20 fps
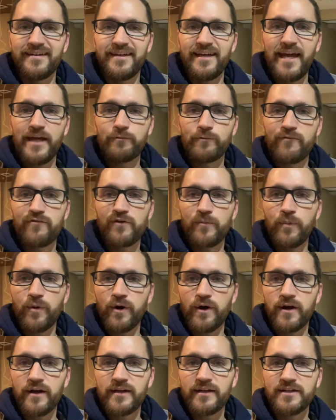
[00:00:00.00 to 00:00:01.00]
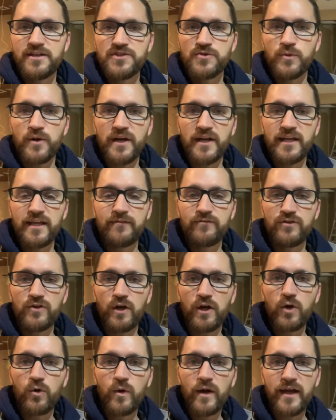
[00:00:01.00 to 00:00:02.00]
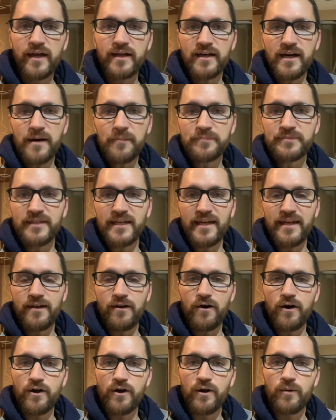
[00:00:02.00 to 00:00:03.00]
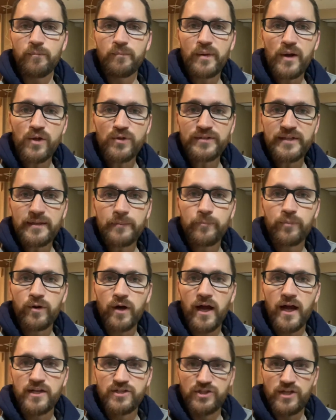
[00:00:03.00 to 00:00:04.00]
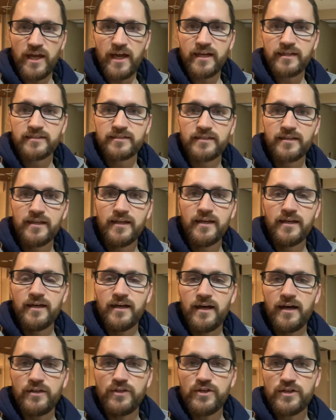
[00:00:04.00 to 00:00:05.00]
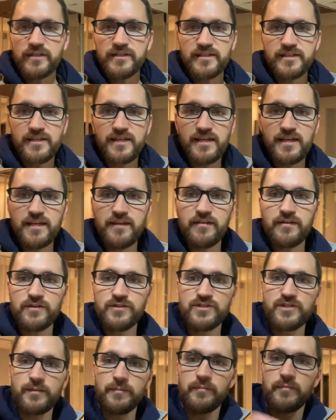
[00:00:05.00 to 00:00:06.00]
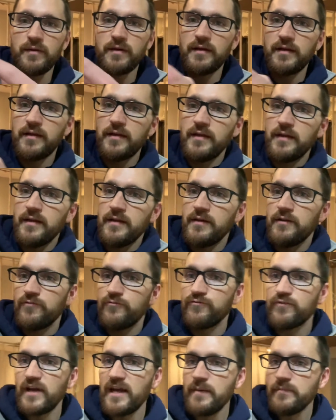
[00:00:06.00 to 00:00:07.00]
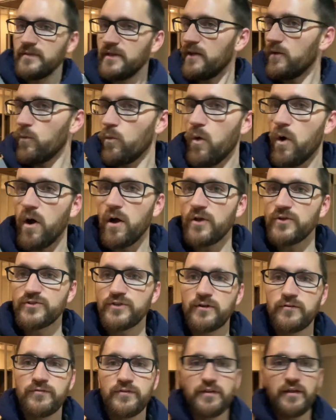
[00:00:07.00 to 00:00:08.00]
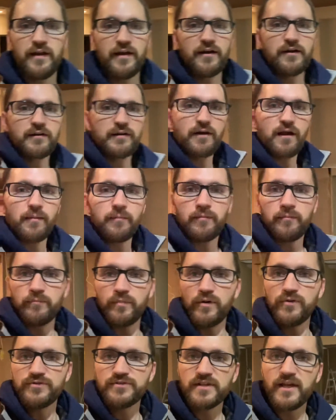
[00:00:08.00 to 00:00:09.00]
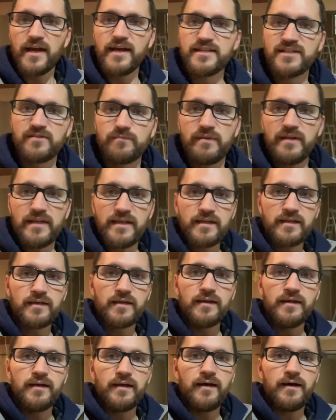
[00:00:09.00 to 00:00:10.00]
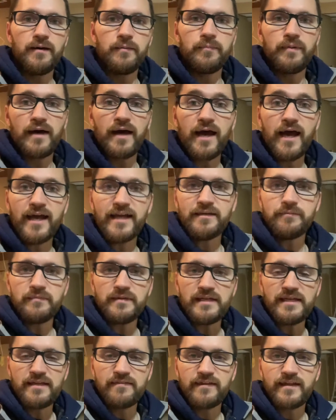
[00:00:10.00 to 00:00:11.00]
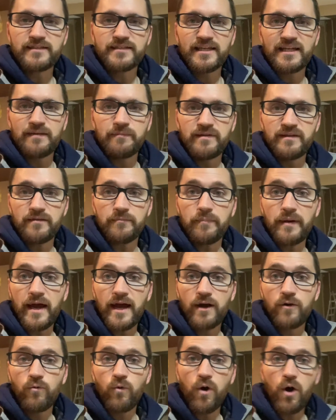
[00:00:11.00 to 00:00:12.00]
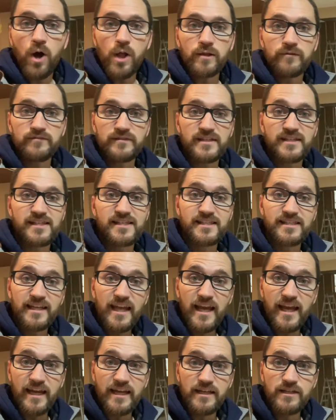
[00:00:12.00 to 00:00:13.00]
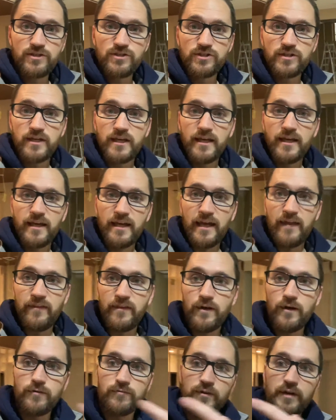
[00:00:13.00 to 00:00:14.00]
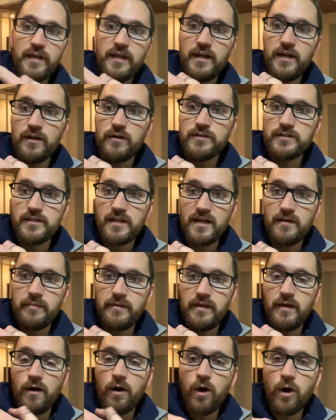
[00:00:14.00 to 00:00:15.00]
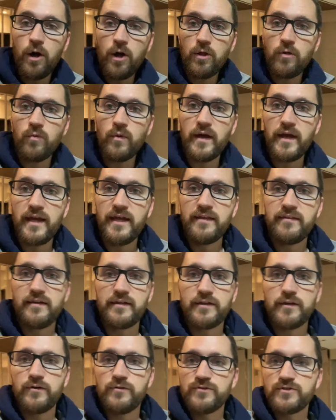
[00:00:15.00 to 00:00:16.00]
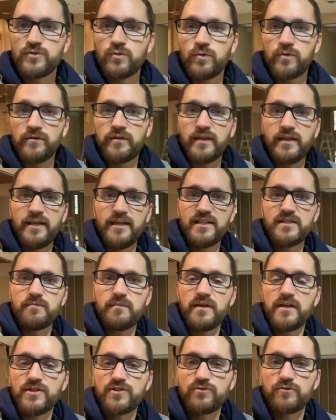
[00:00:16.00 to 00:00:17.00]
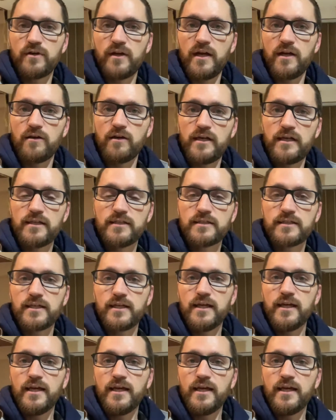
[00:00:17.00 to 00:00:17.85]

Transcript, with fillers: Hey River Park, I just wanted to give you a quick update on our building project. Uh, you can see there's some framed in walls over there and on, both sides of me. Uh, behind me, that's gonna be the back wall of the stage. And then over here is gonna be a hallway that goes toward the kids ministry areas.